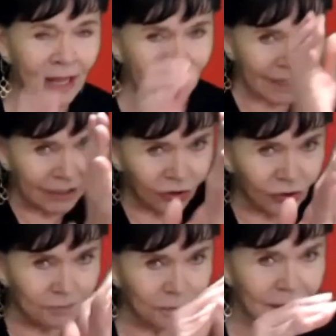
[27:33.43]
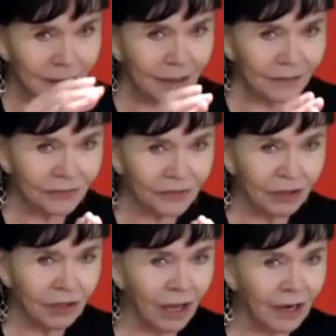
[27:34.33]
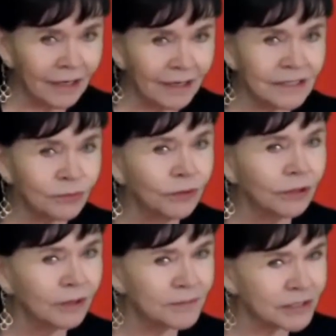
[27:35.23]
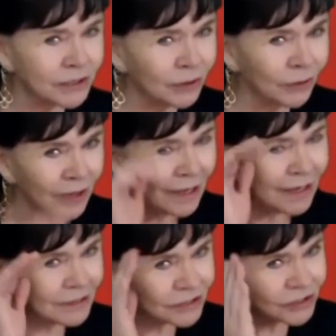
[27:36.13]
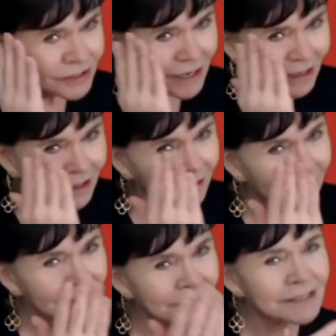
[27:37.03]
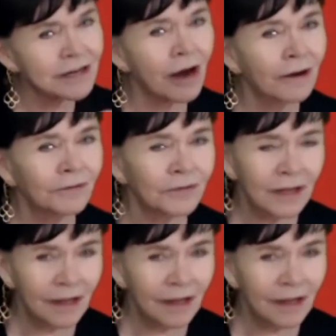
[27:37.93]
And it could be that the line is real obscure. It's just like a it's soft.